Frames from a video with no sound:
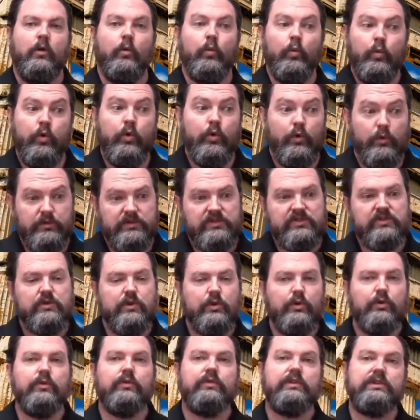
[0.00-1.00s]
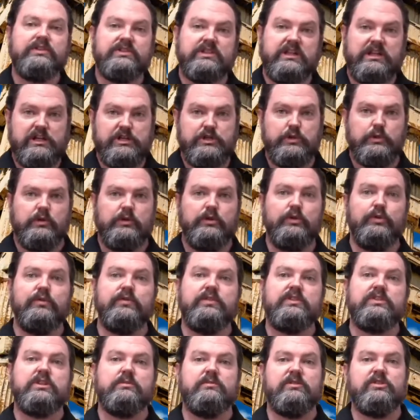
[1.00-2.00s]
Who, is, who of you is going to do it? Who
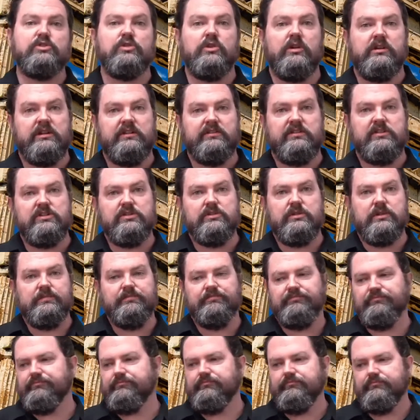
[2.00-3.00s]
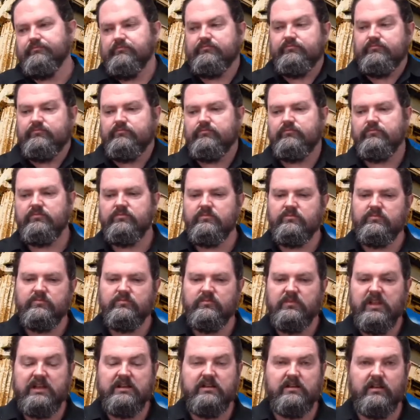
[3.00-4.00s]
of you is going to be strong enough to do it?
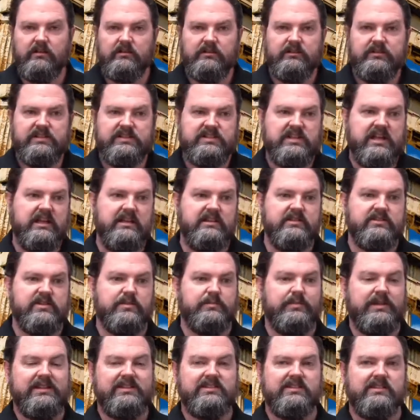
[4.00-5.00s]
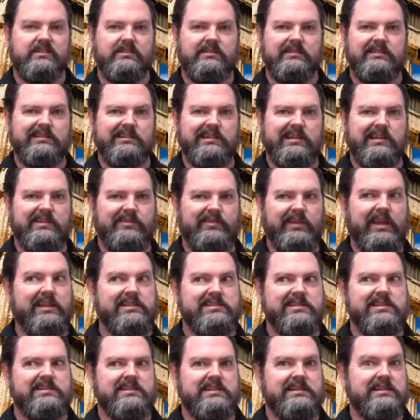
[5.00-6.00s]
And all the Titans are basically kind of
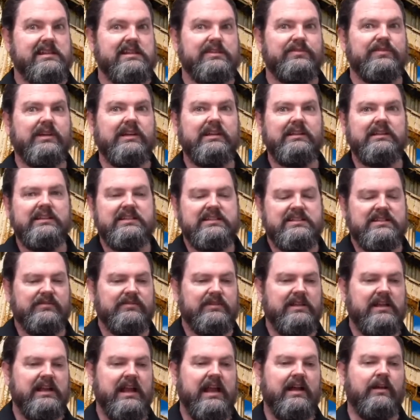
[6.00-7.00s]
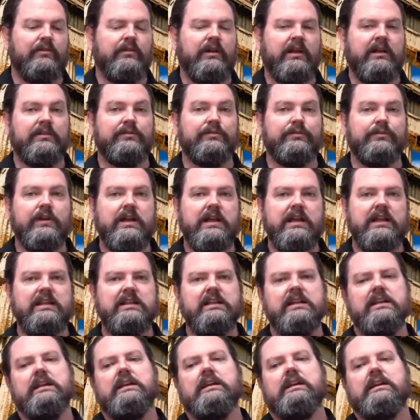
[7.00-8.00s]
hesitant, at the very least, if not outright
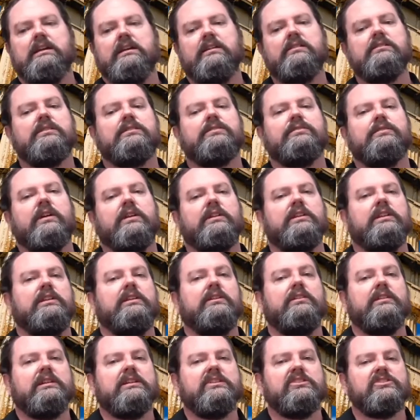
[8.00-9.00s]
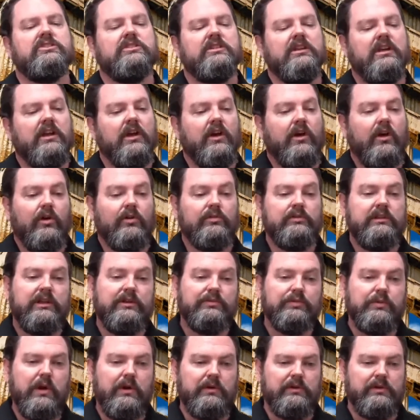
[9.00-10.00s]
afraid, of their father Uranus. Only
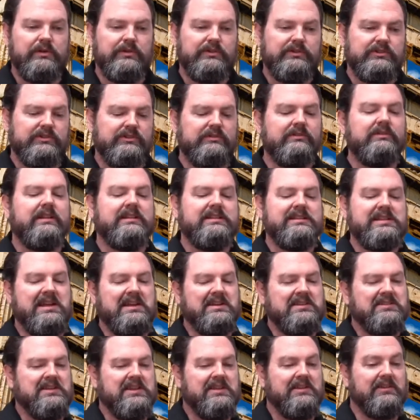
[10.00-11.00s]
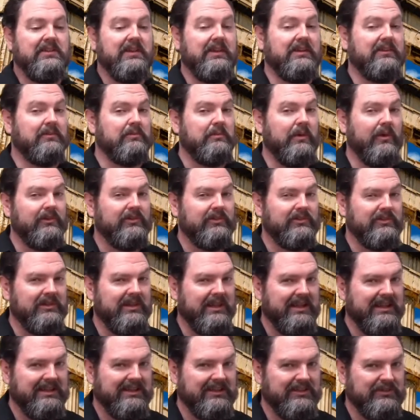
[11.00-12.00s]
Kronos, and the text says is most
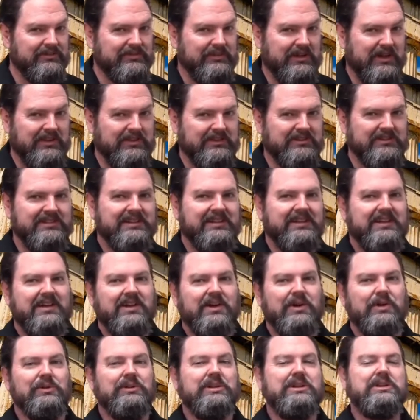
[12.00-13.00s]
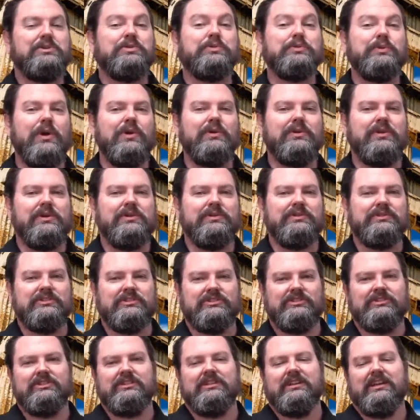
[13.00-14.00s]
like his father, only
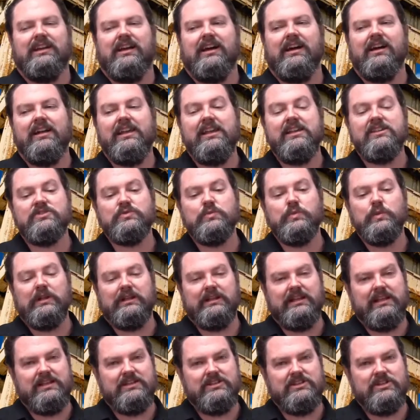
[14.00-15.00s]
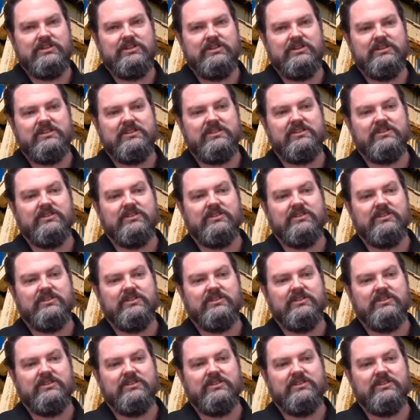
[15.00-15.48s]
Kronos uh, is willing to do this,